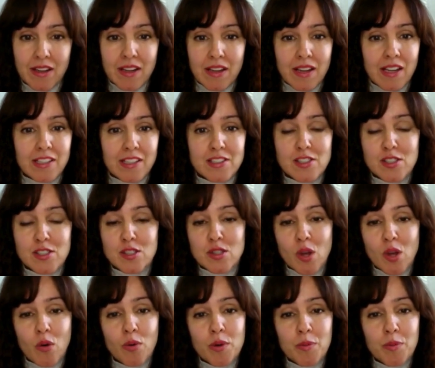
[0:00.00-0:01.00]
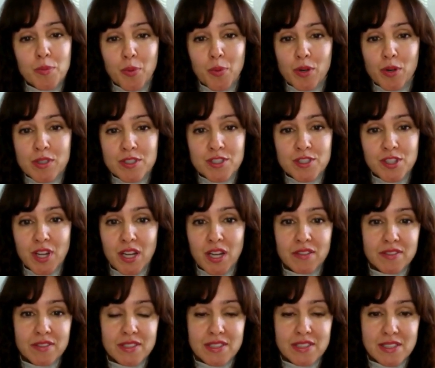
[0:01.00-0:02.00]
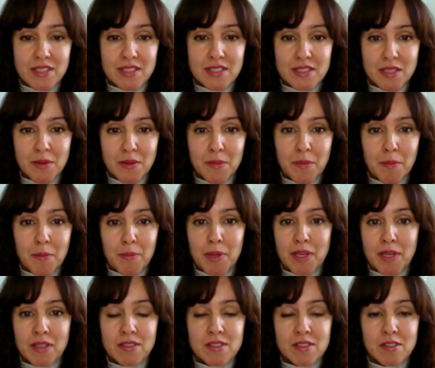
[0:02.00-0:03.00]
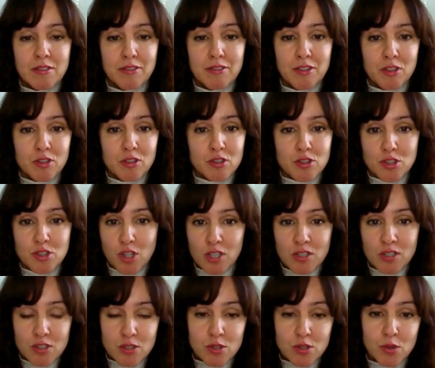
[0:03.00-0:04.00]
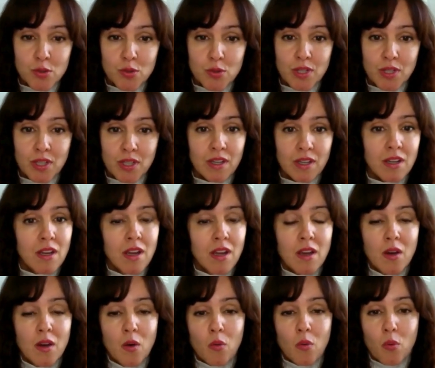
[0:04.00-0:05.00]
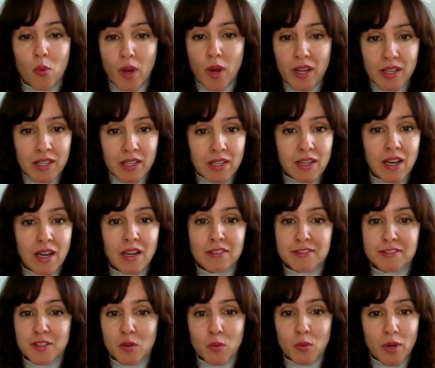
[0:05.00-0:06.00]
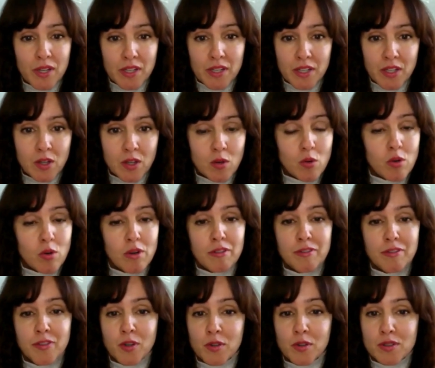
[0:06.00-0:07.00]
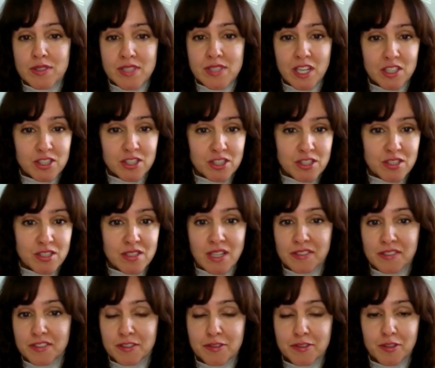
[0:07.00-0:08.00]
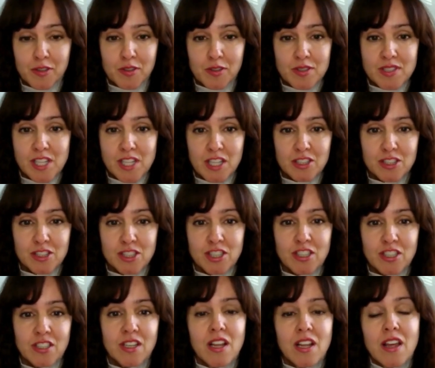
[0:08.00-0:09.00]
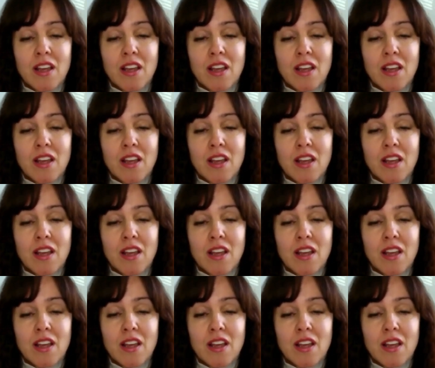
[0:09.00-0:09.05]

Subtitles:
It's so important to have a system because if you're just shooting wedding after wedding or photo session after photo session,